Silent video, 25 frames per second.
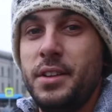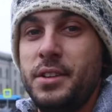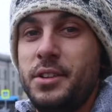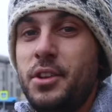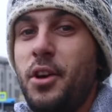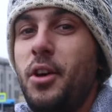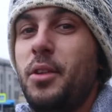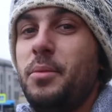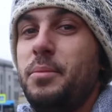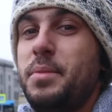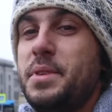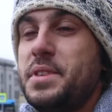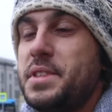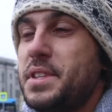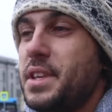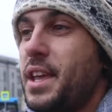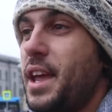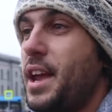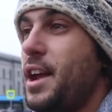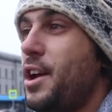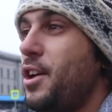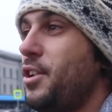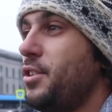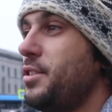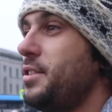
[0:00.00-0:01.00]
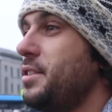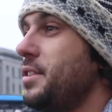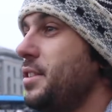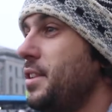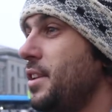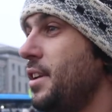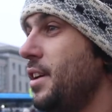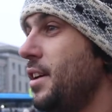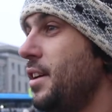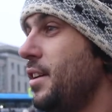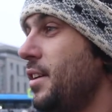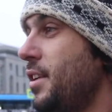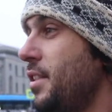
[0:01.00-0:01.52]
Don't be scared.
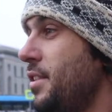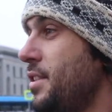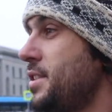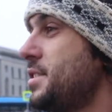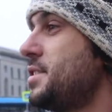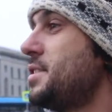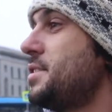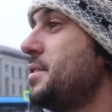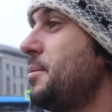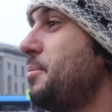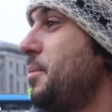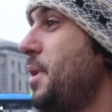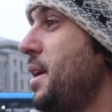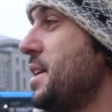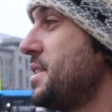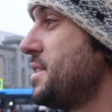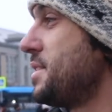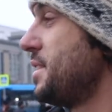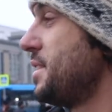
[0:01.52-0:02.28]
This is a bus